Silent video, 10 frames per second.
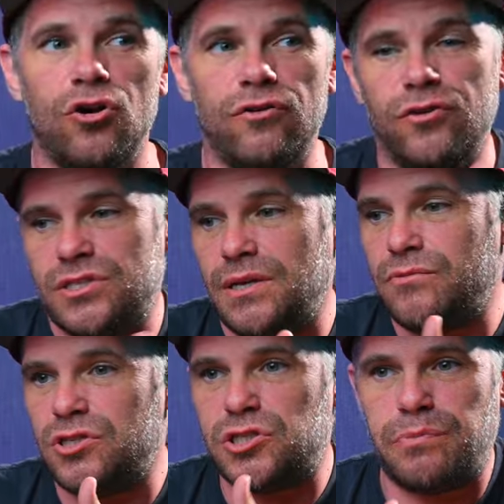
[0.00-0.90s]
or I've got
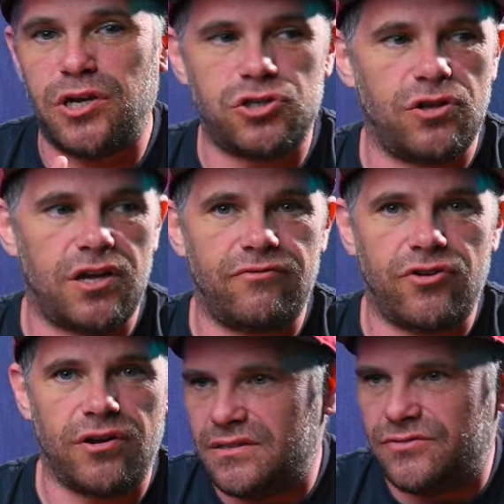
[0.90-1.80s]
something special, like I've
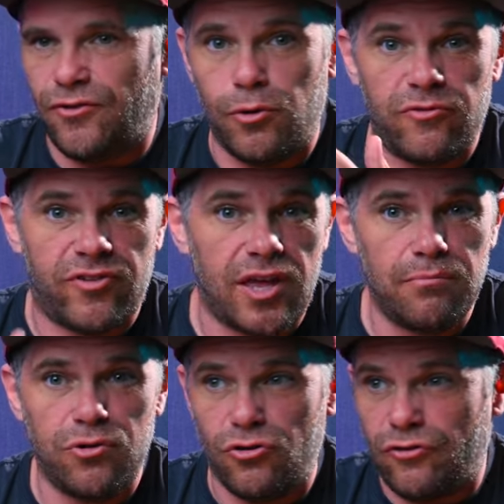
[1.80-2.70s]
got a form of
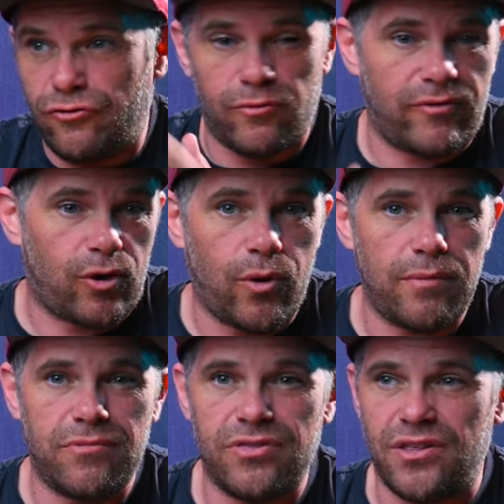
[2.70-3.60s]
gimbal or a form of
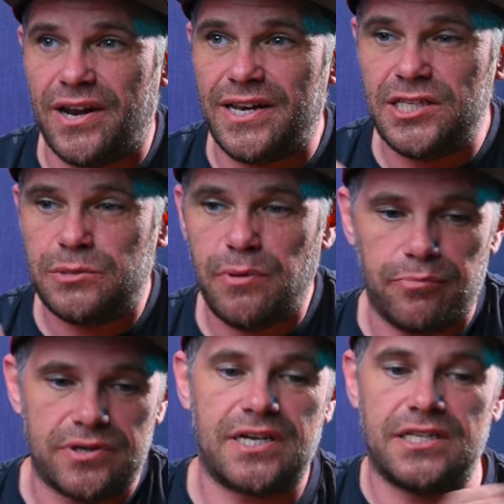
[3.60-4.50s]
equipment that I need to be
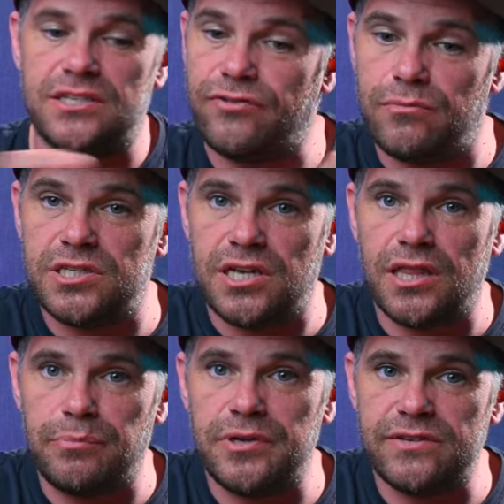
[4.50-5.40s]
protected from this
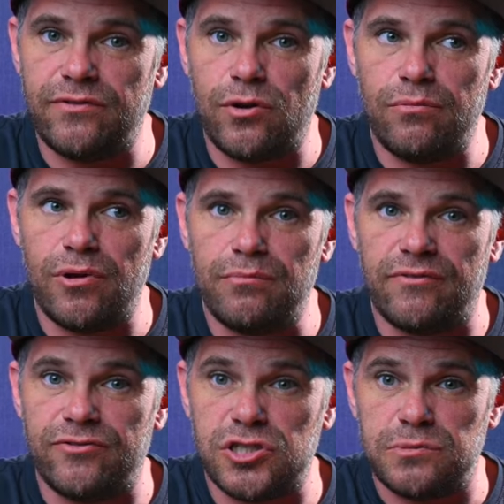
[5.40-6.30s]
other piece of equipment,
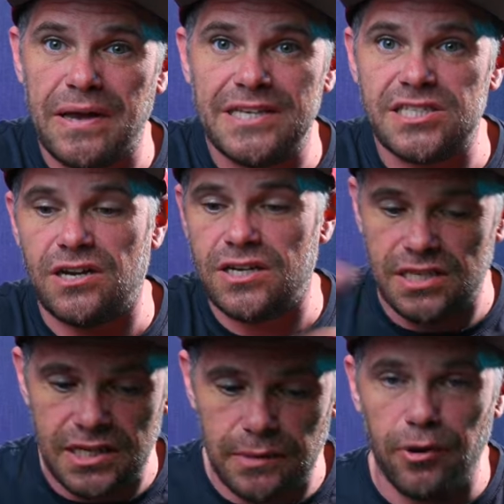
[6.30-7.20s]
but for space size,
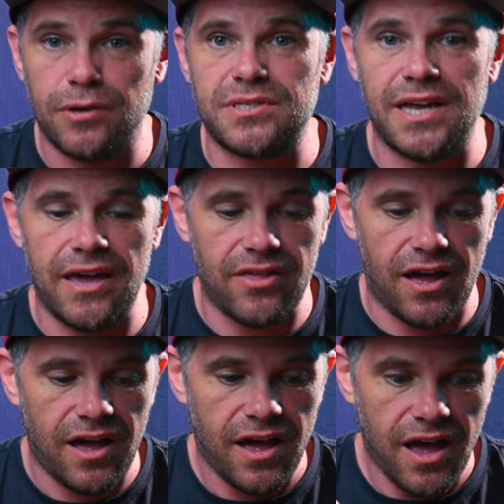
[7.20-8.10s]
I need to put them
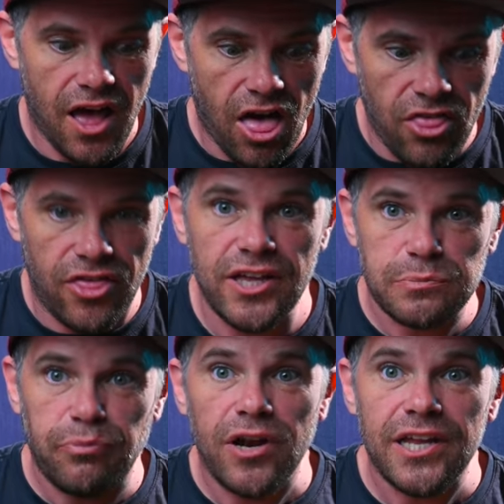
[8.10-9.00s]
together. This
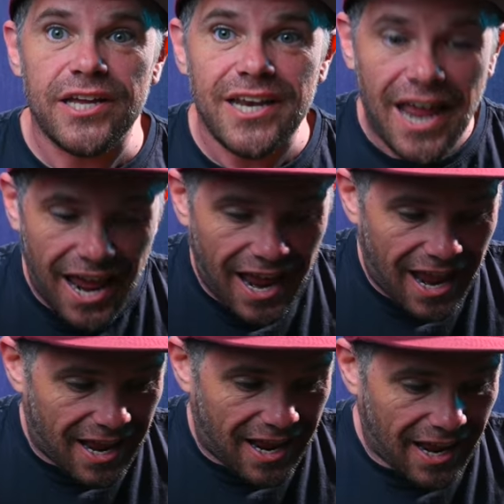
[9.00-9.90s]
brilliant
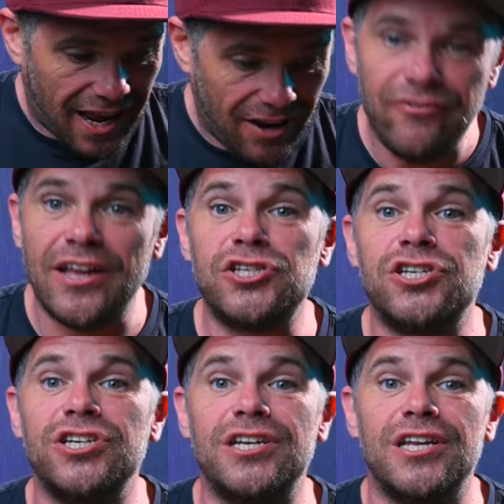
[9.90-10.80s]

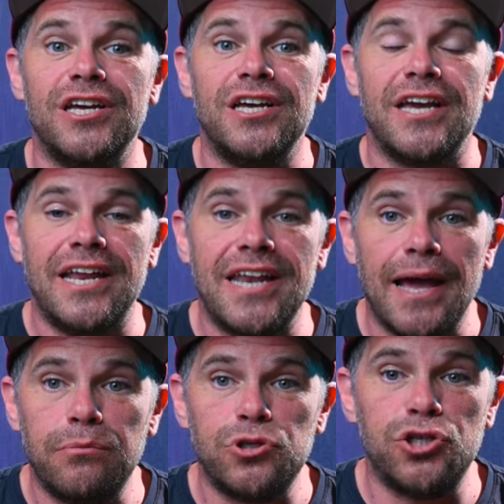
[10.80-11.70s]
invention
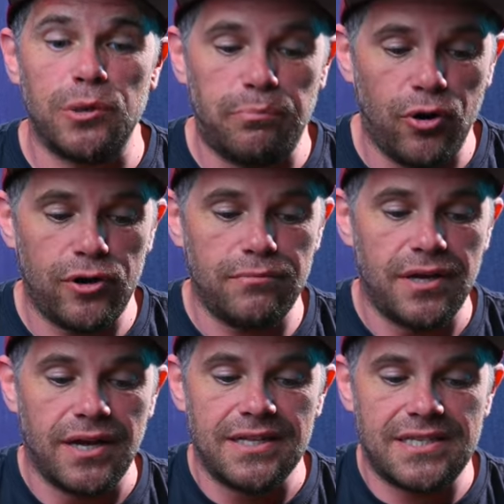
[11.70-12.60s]
enables you to put them
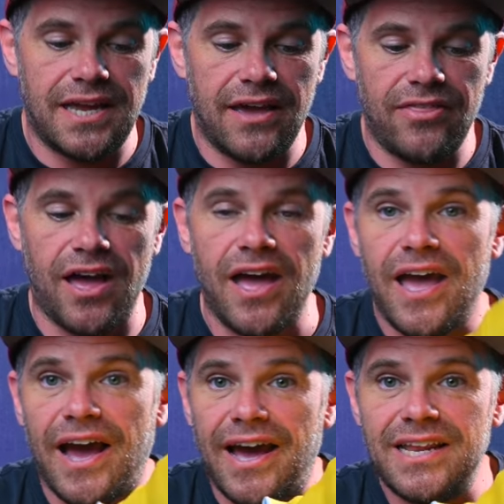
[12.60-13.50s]
together
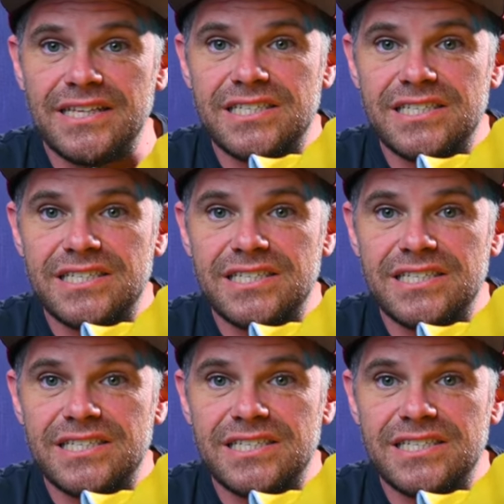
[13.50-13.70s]
and it